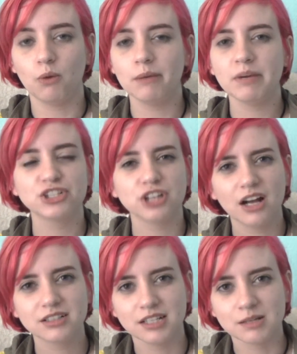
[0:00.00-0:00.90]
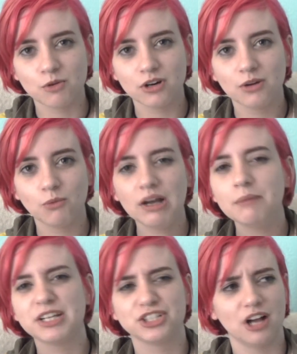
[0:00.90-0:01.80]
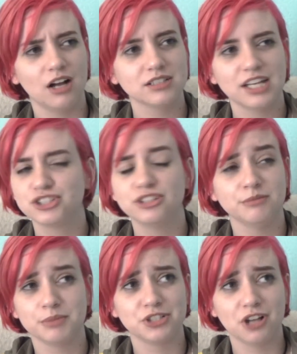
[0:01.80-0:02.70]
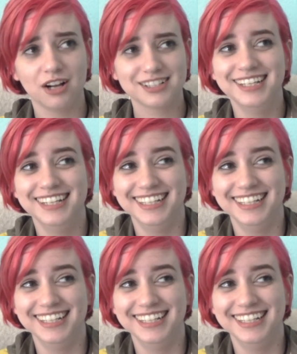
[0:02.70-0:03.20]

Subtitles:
Why am I shocked anymore? Why am I shocked? I shouldn't be shocked.